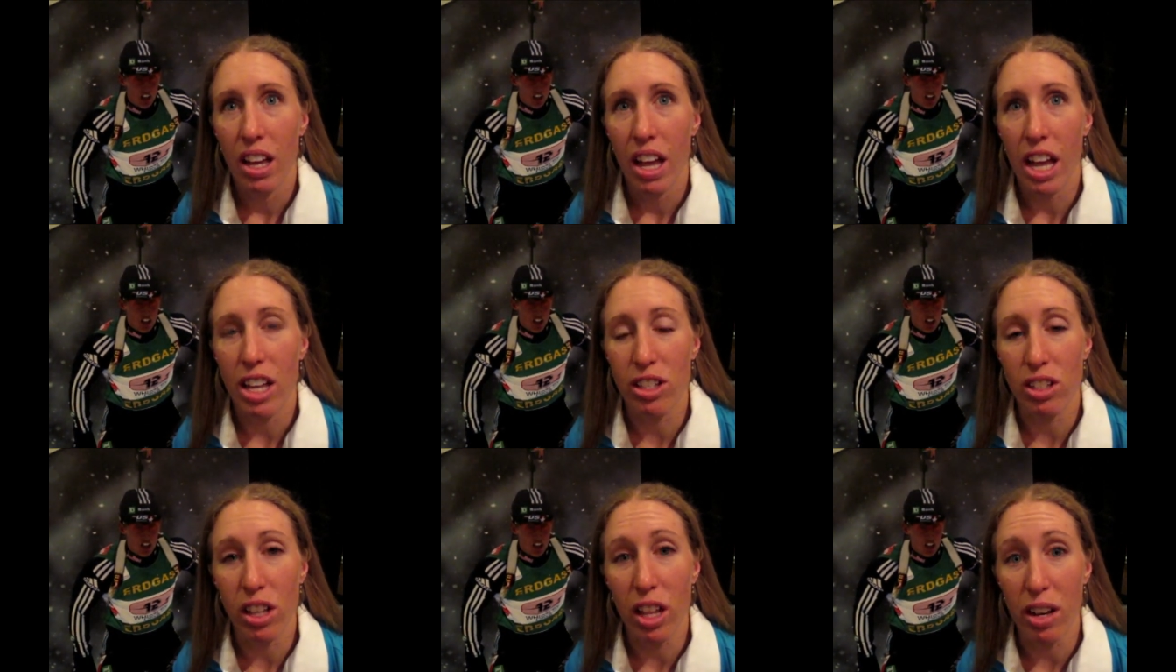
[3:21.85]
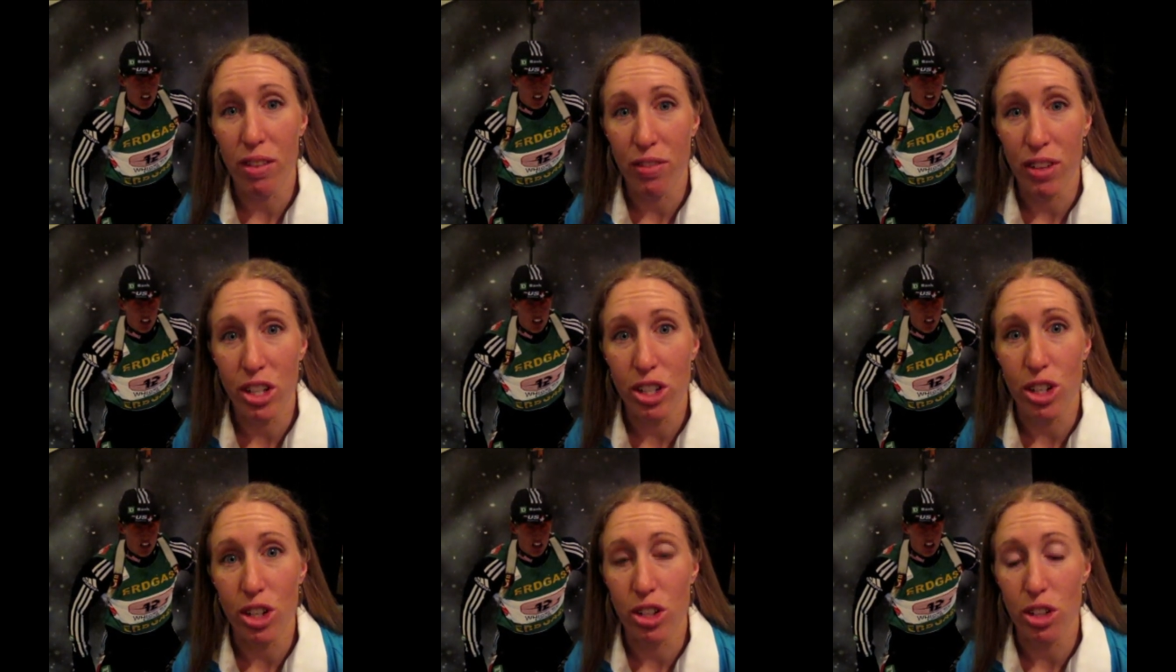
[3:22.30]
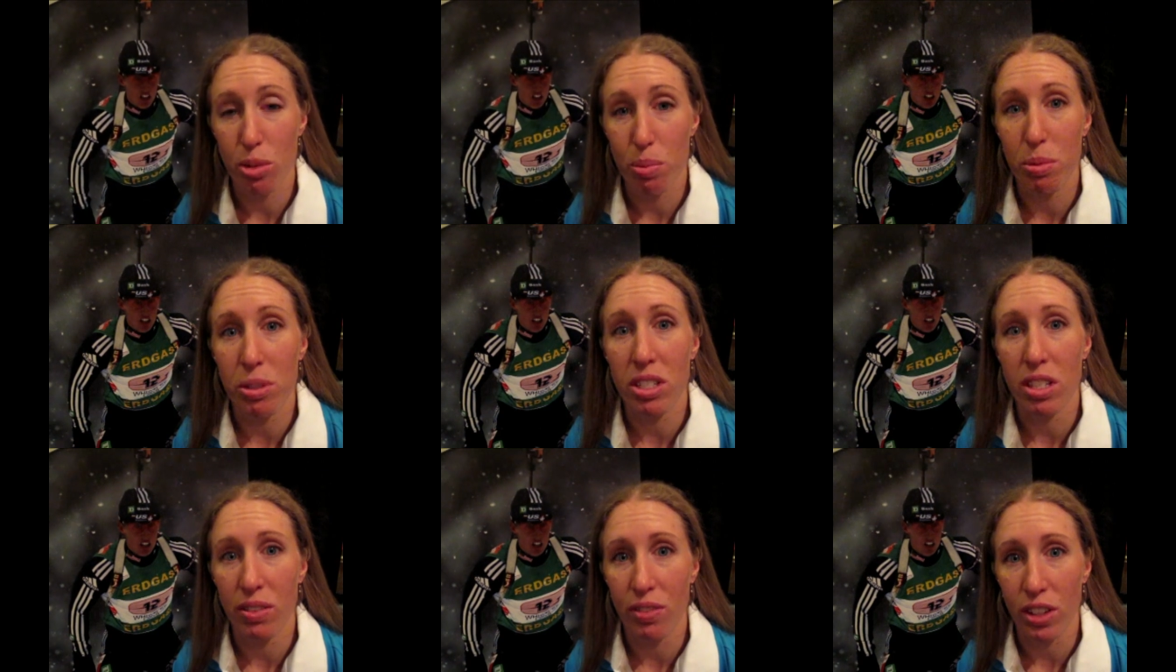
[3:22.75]
has a lot of features
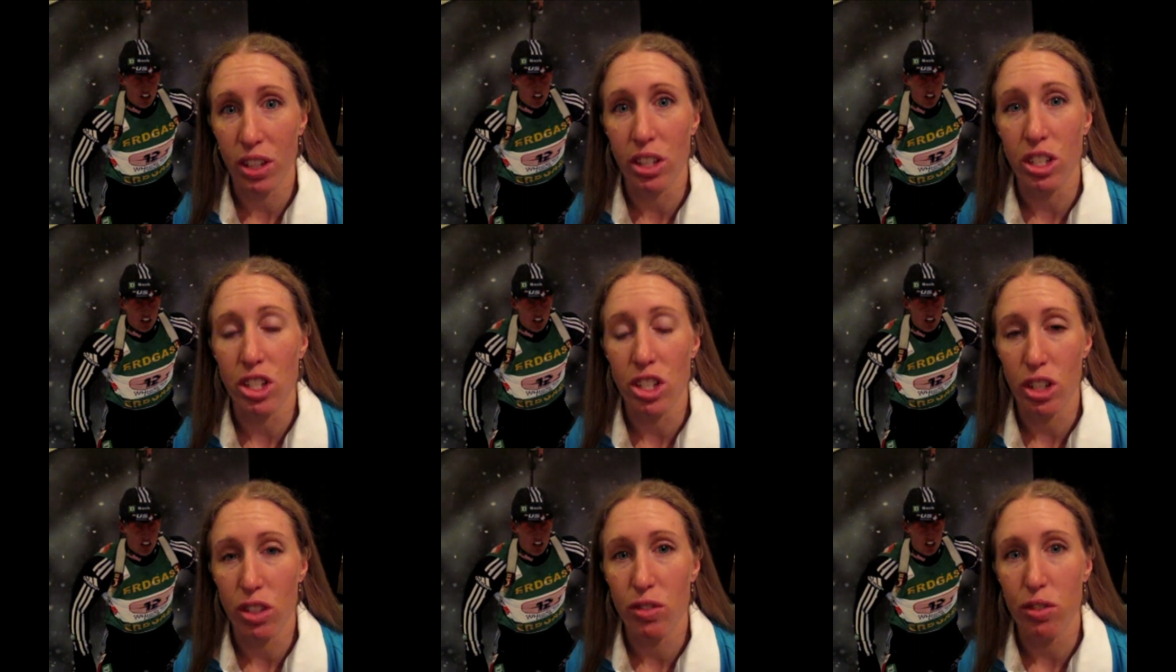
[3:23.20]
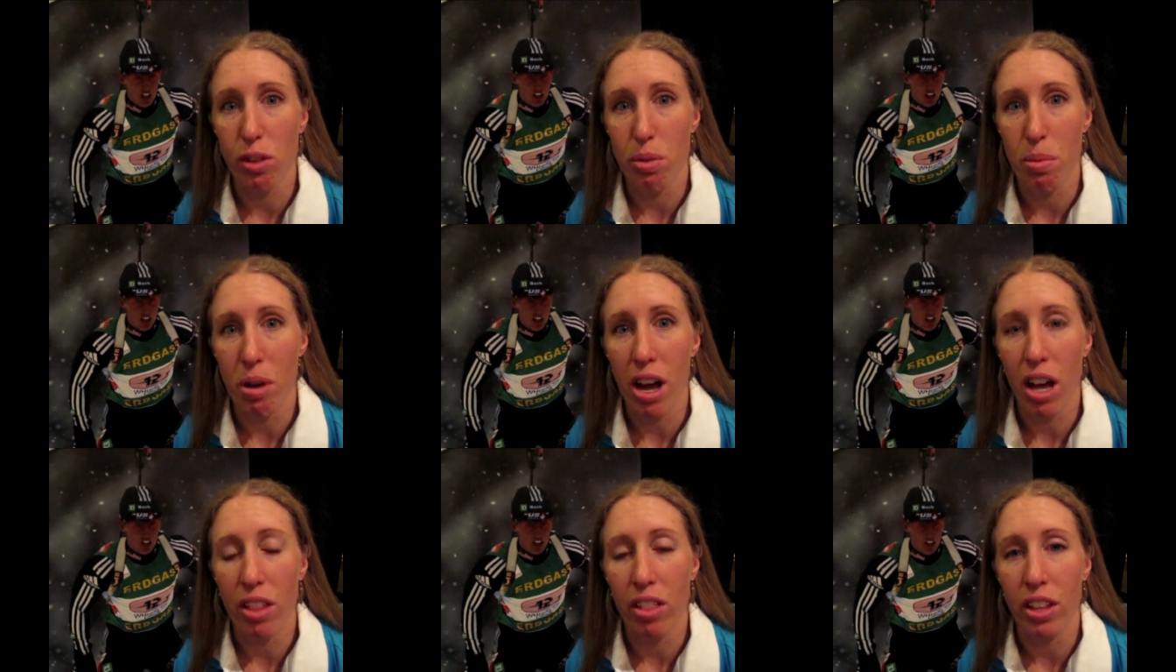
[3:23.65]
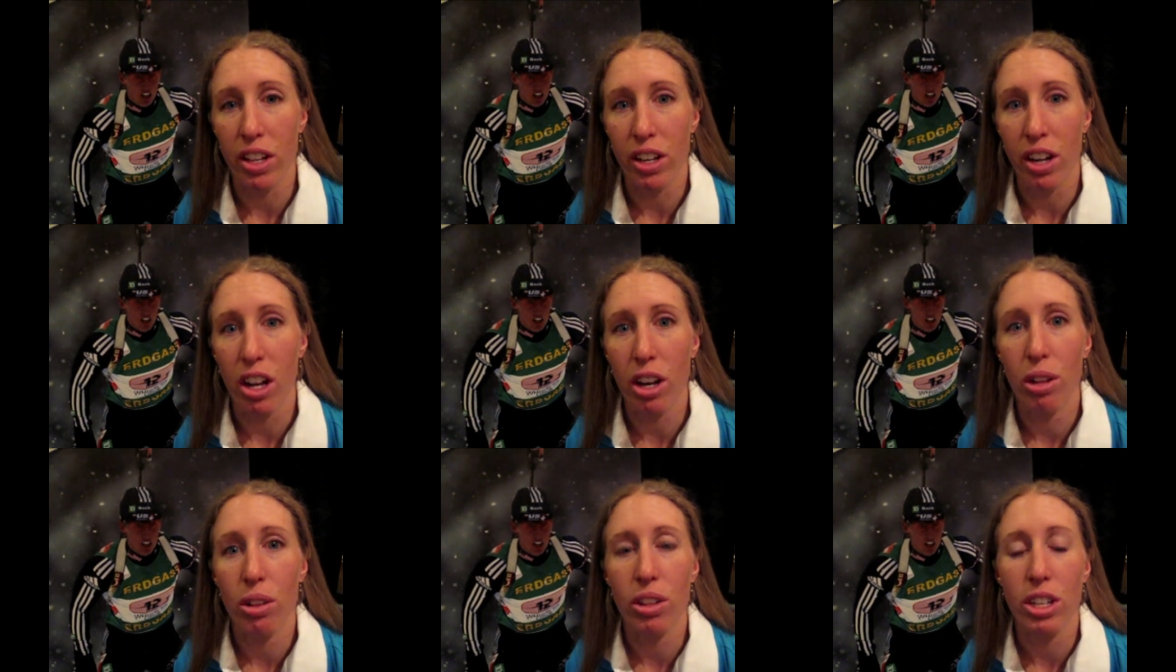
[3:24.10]
specifically just for biathlon,
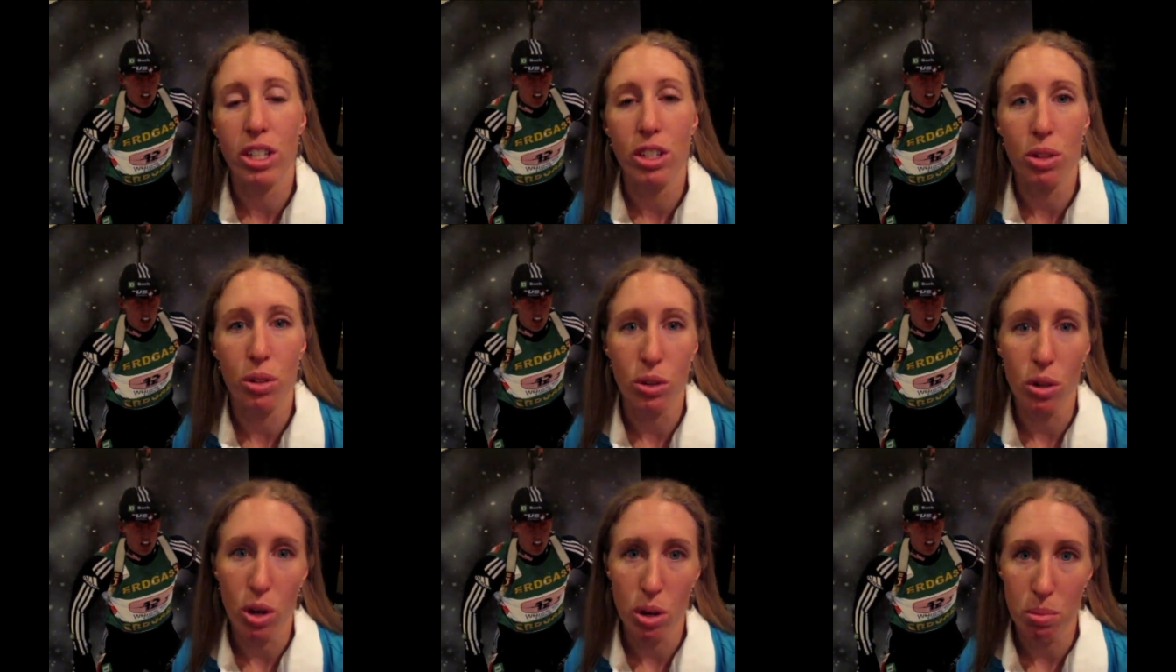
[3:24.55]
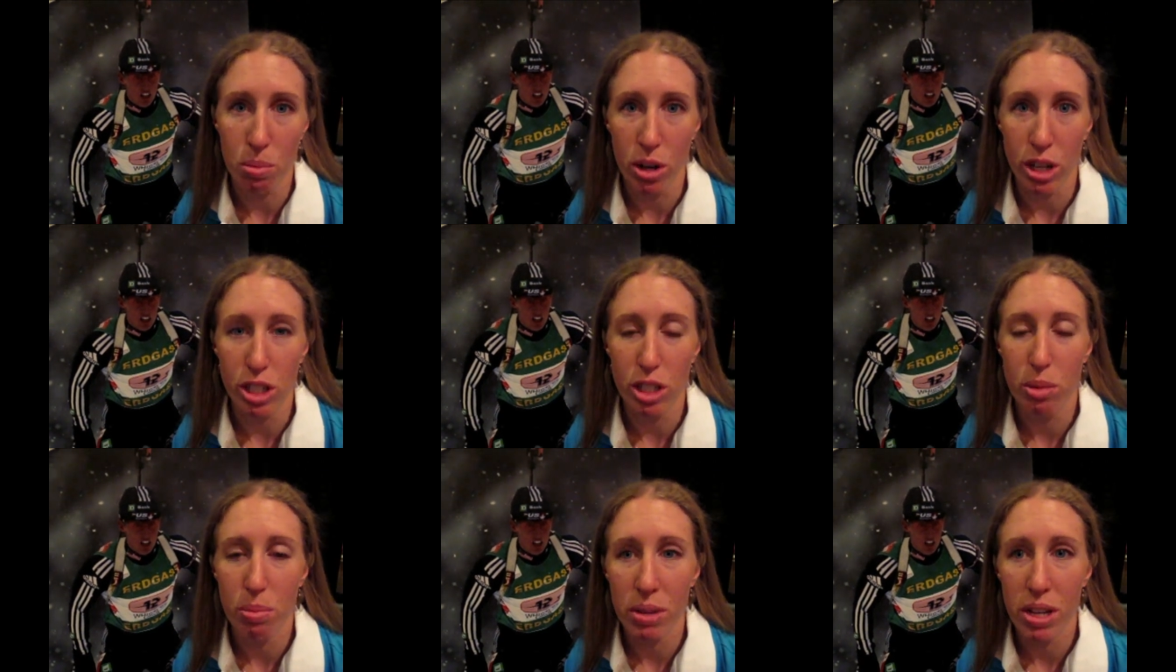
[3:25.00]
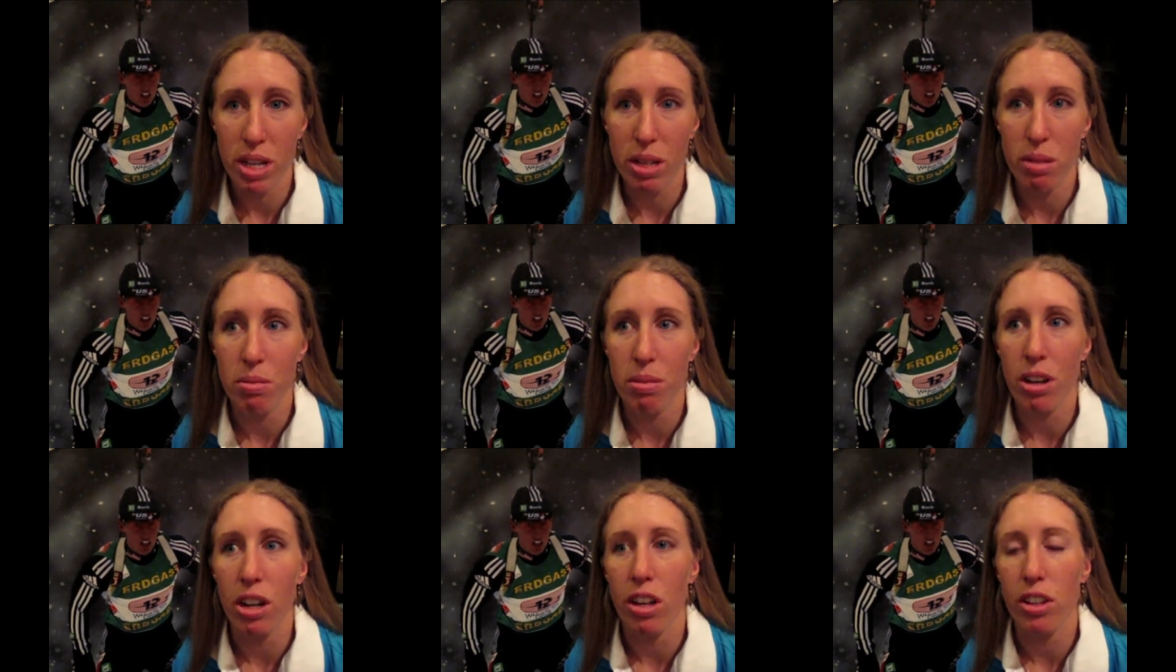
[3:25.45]
not only to incorporate speed,
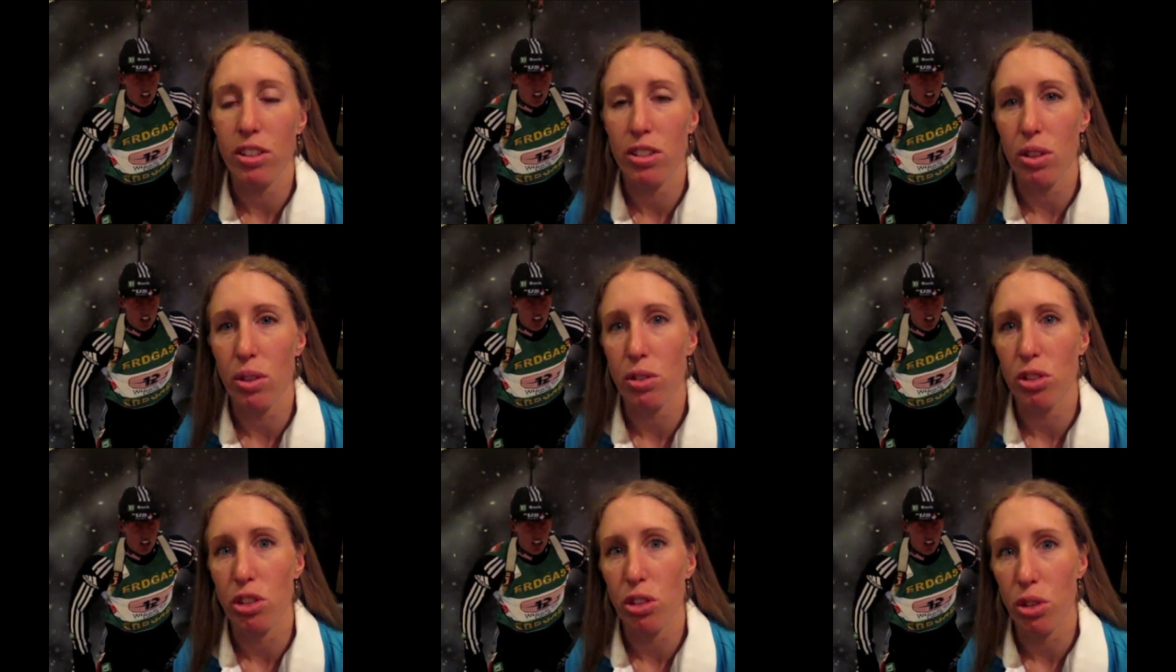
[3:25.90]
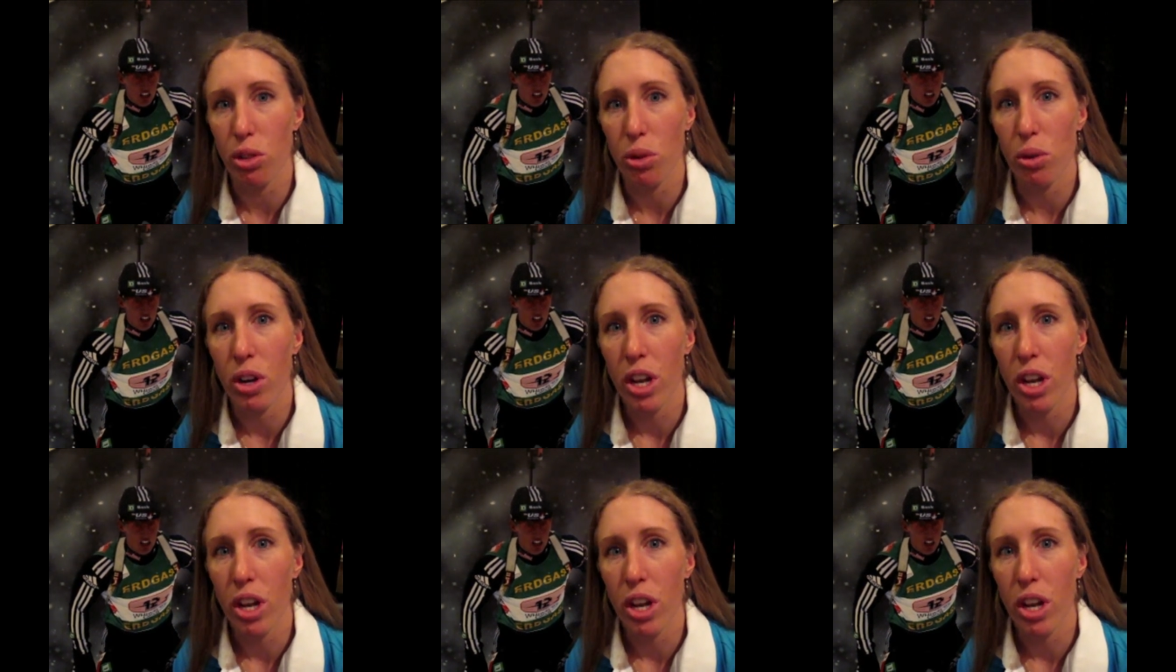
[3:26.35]
but also to